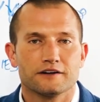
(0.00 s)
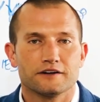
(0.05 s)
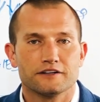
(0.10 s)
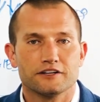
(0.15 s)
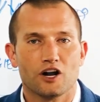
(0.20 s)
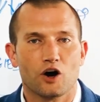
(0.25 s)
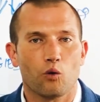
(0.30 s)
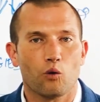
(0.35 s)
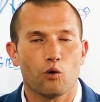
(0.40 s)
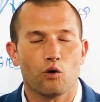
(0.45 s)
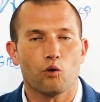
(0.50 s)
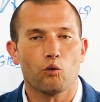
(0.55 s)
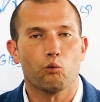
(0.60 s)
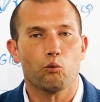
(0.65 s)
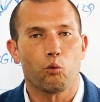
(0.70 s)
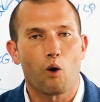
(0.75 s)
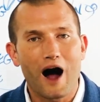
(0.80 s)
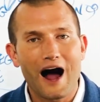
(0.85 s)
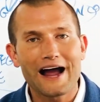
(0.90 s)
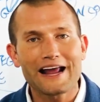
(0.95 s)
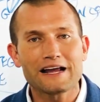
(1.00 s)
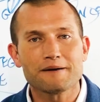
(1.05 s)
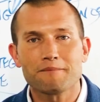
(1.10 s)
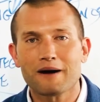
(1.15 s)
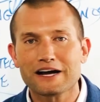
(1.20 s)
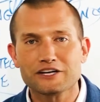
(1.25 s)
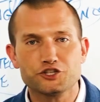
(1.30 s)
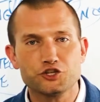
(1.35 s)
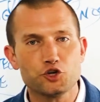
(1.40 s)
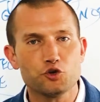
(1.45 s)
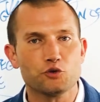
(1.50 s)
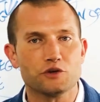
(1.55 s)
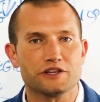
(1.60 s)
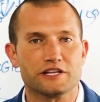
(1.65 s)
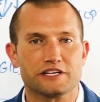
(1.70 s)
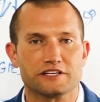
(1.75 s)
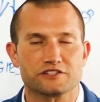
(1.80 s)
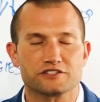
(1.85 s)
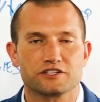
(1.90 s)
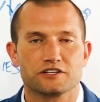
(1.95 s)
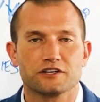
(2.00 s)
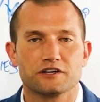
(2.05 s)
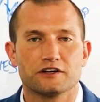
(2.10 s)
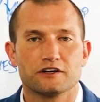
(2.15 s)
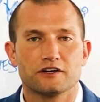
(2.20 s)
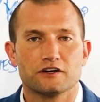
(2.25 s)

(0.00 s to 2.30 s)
You know, why am I doing this?